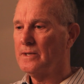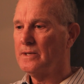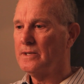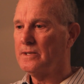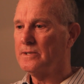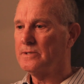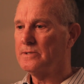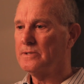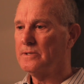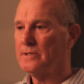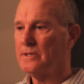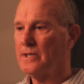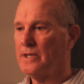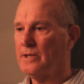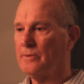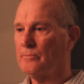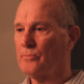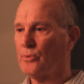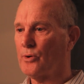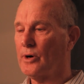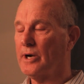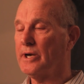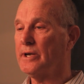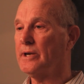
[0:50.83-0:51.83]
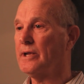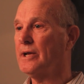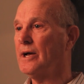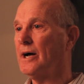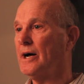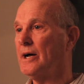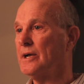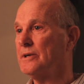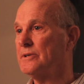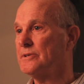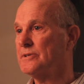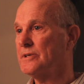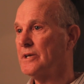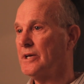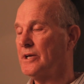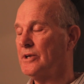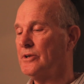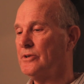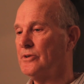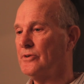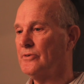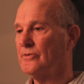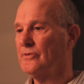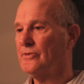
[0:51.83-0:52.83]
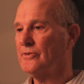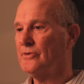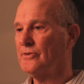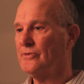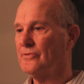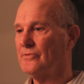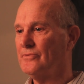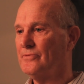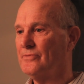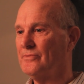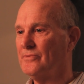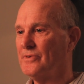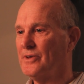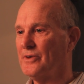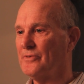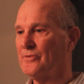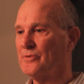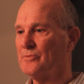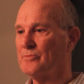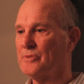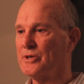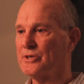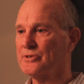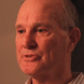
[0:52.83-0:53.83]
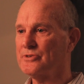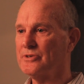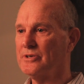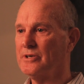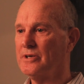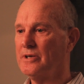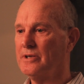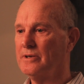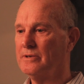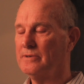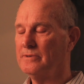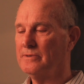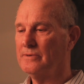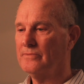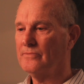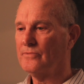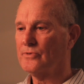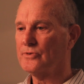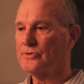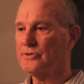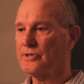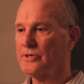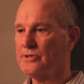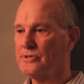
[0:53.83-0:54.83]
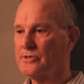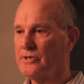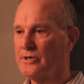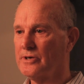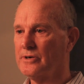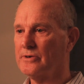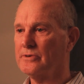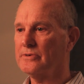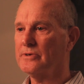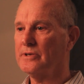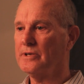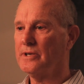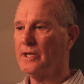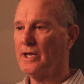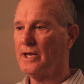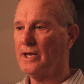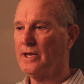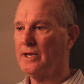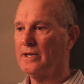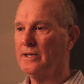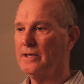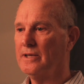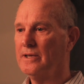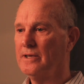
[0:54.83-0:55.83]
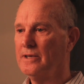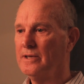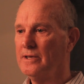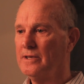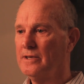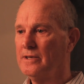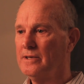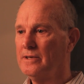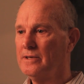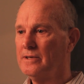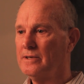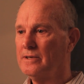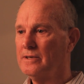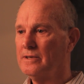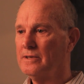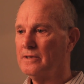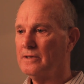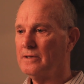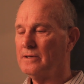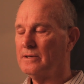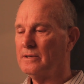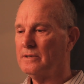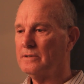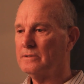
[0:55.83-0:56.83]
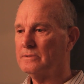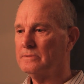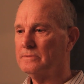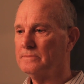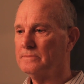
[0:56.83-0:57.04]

and praying to God and saying, you've given me a son for 6 years, and I